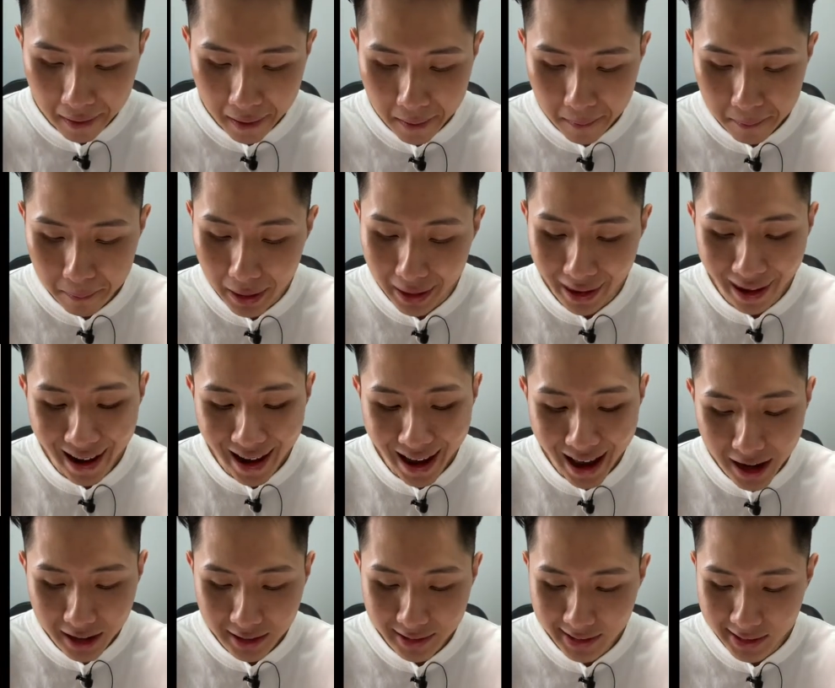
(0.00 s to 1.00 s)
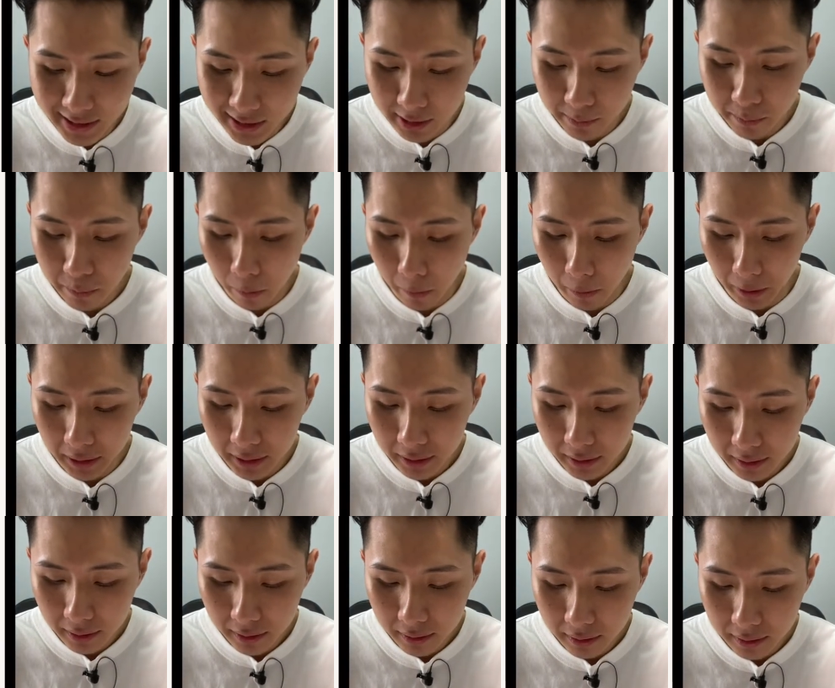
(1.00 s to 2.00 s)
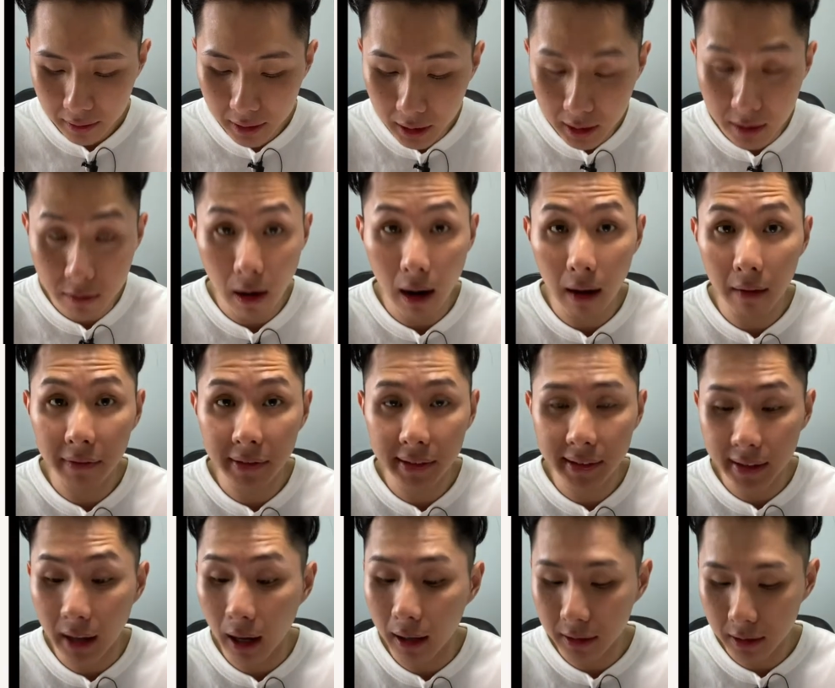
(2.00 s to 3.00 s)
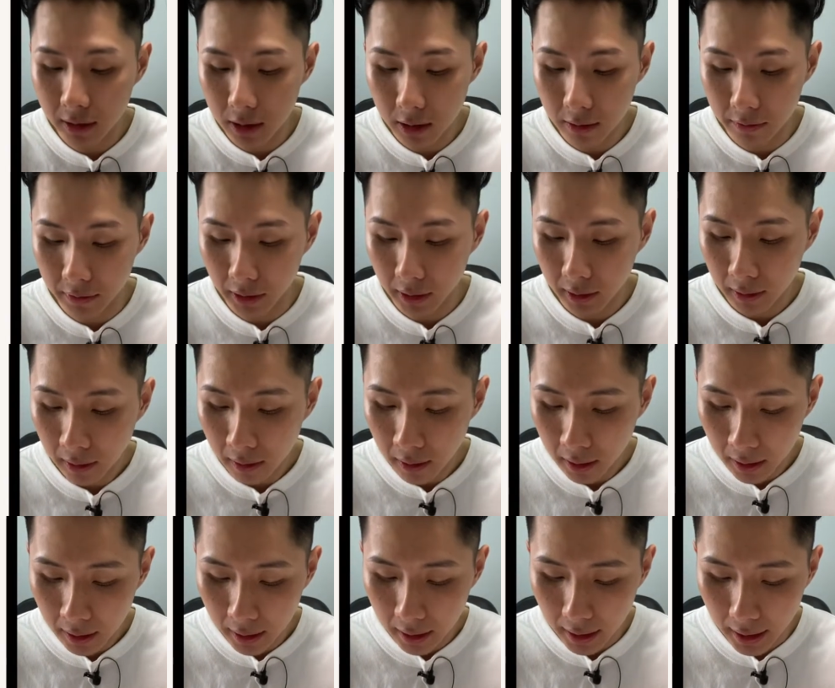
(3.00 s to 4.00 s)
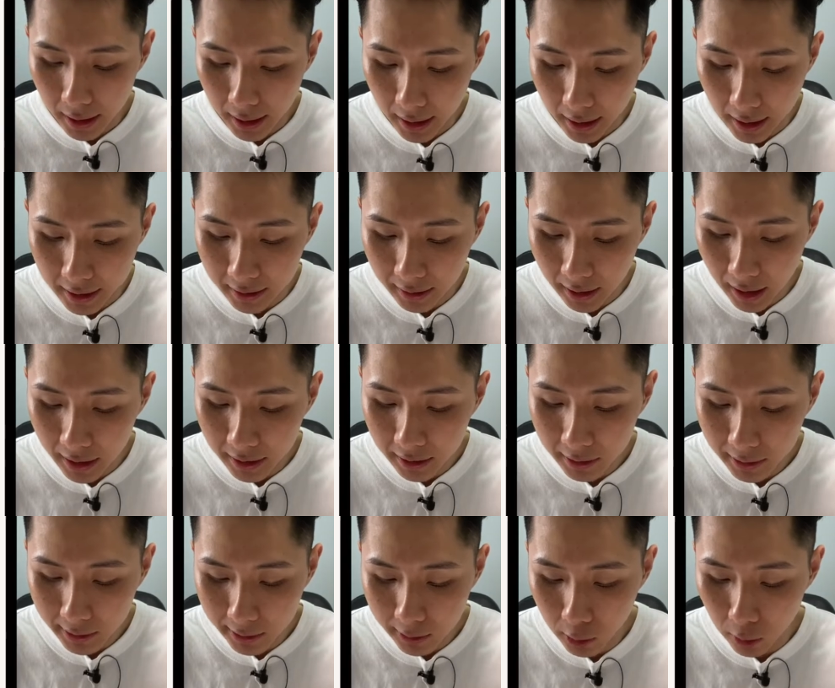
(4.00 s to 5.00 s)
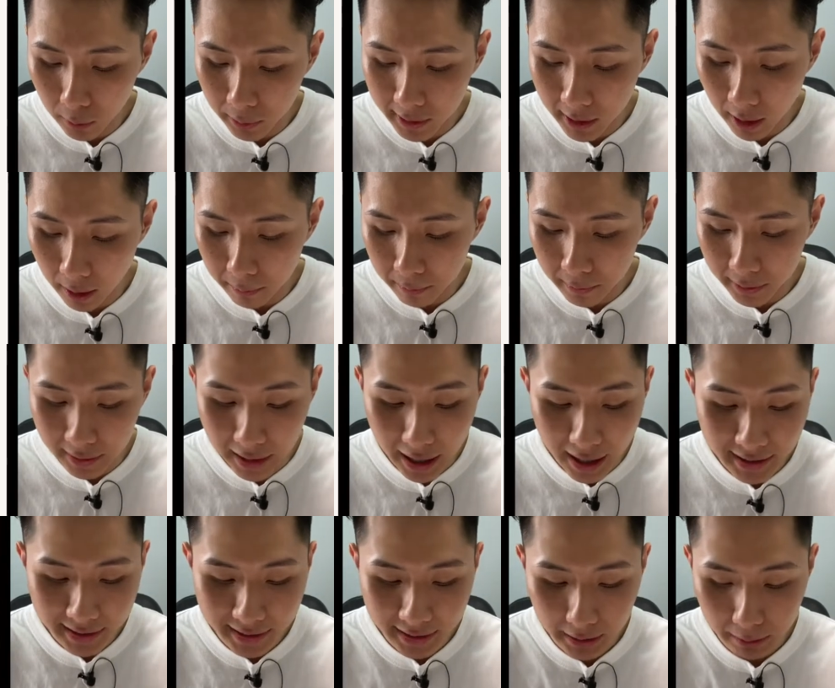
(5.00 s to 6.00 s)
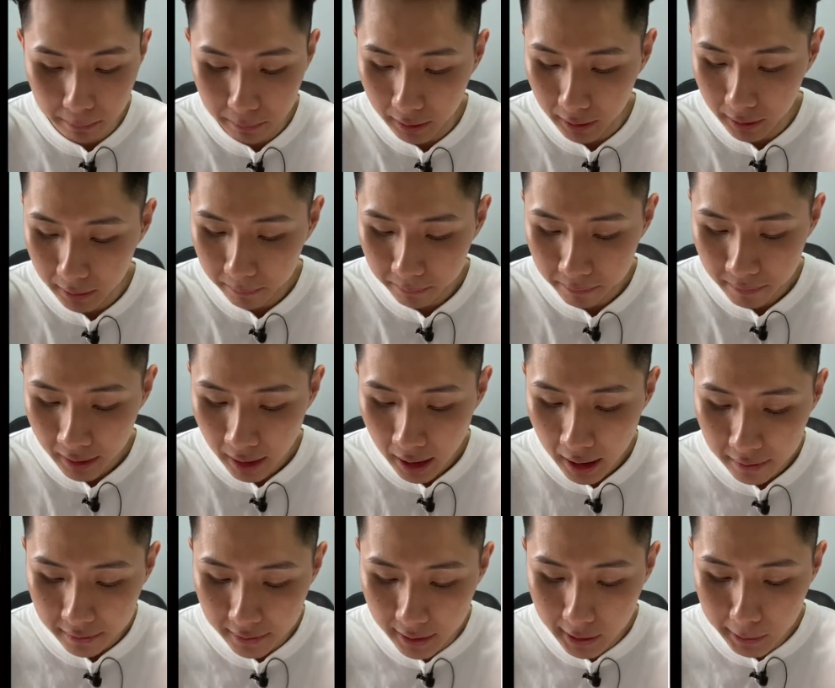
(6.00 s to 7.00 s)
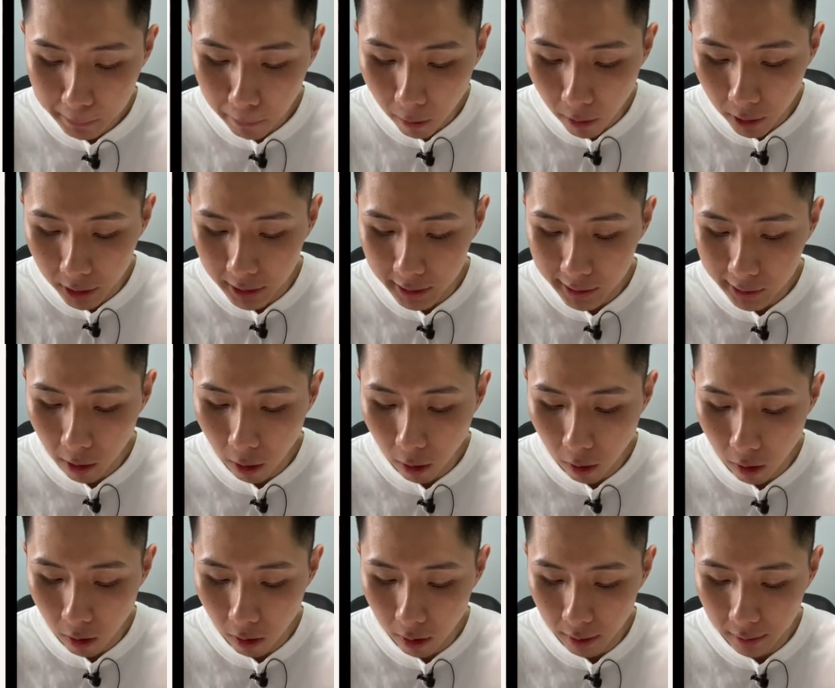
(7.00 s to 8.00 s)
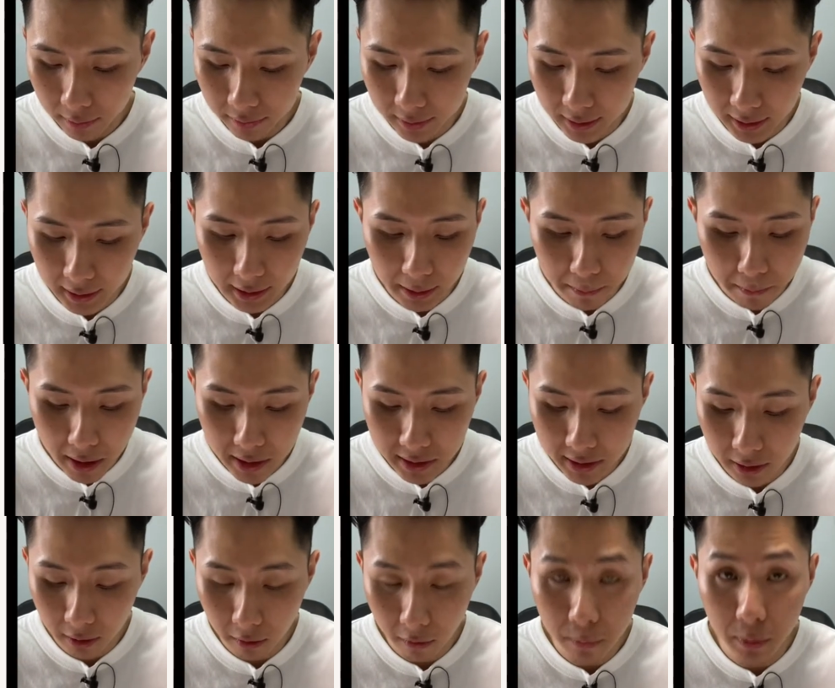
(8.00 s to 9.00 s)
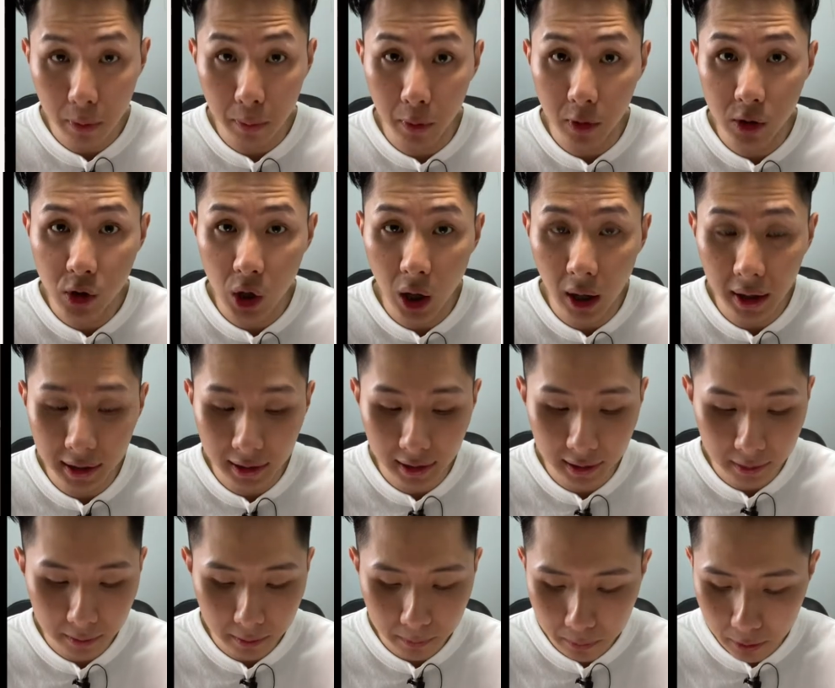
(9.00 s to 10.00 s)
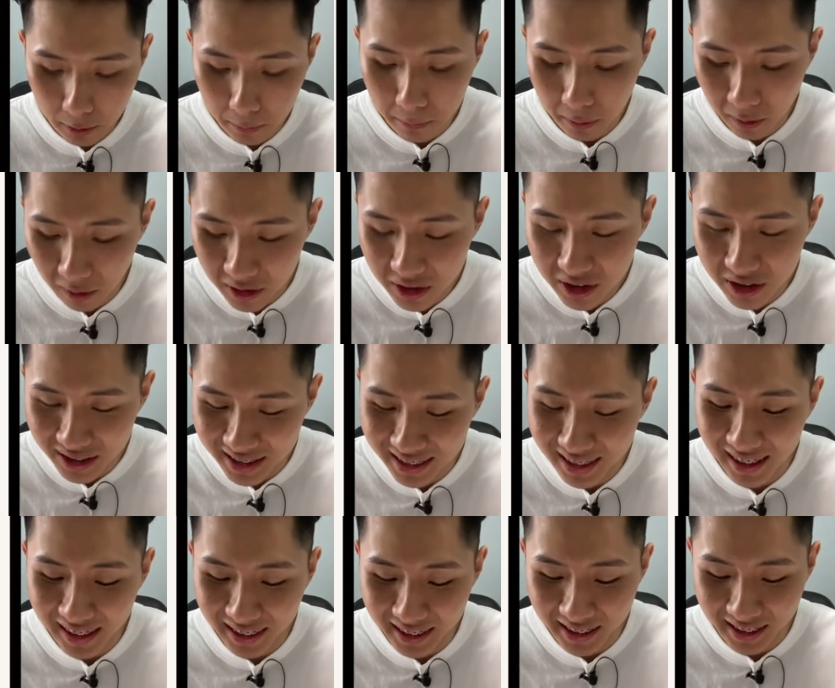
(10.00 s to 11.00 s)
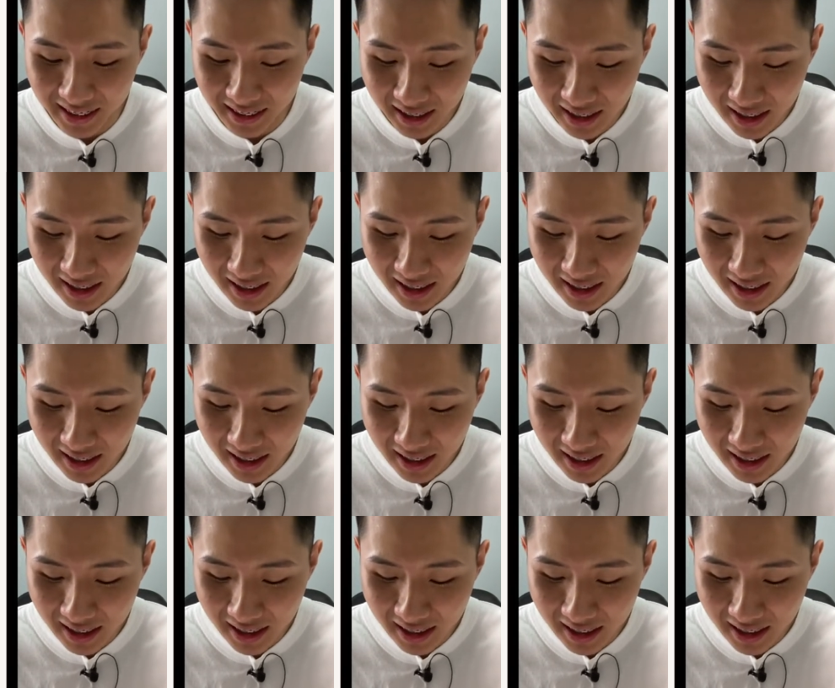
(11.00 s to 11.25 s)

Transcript: But at a certain point, the graph starts curving and the line slopes up less steeply. This point is called the limit of proportionality.